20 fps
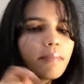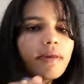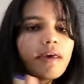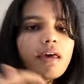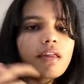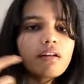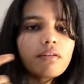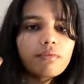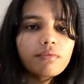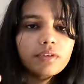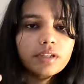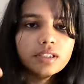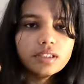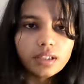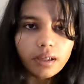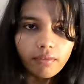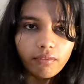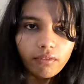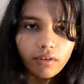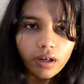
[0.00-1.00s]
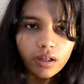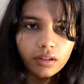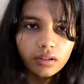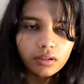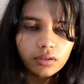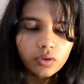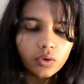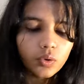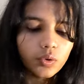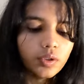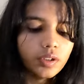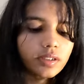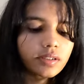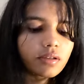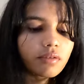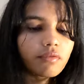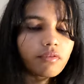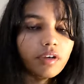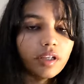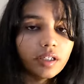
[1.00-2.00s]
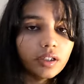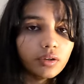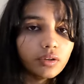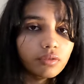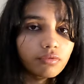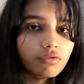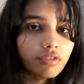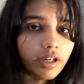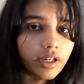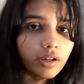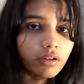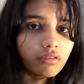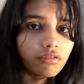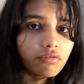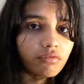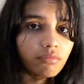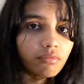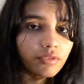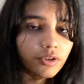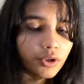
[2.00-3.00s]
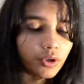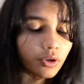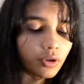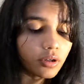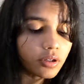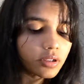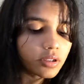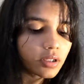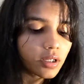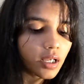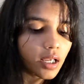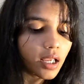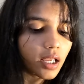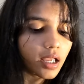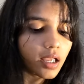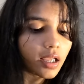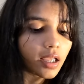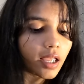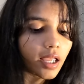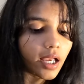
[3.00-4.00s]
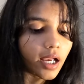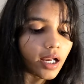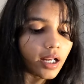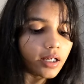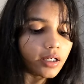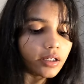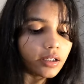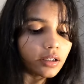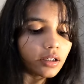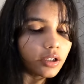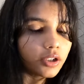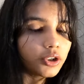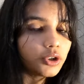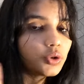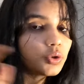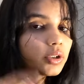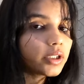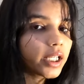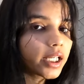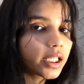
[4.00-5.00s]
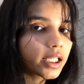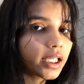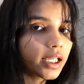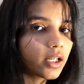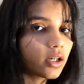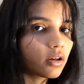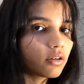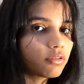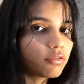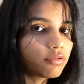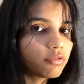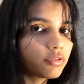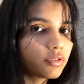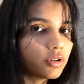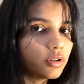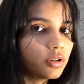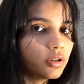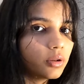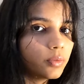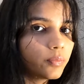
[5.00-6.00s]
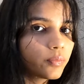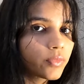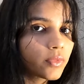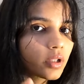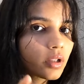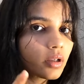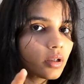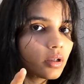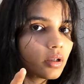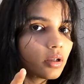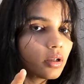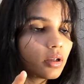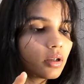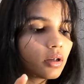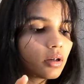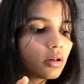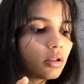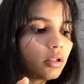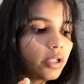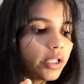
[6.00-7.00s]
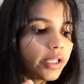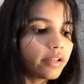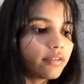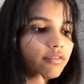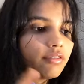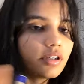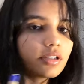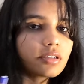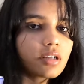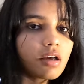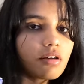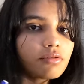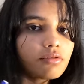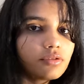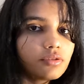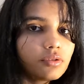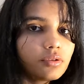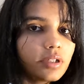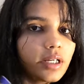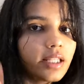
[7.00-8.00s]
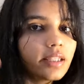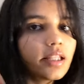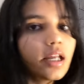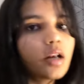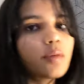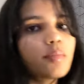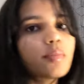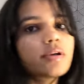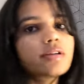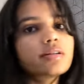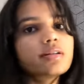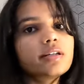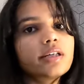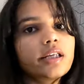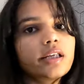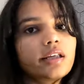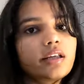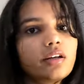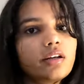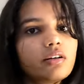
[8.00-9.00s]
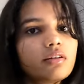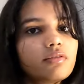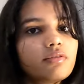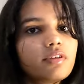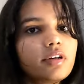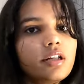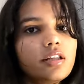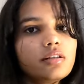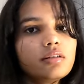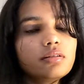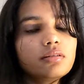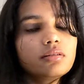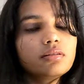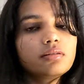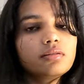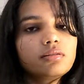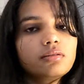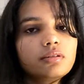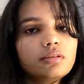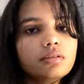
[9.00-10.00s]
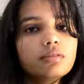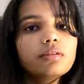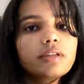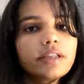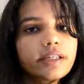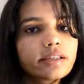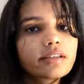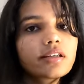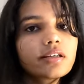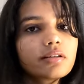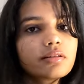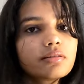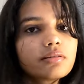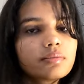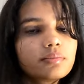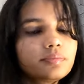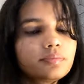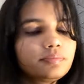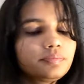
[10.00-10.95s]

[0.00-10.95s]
pair up with someone who is a very good friend of yours and uh, you take care of uh, like first half food and that person take care of another uh, like dinner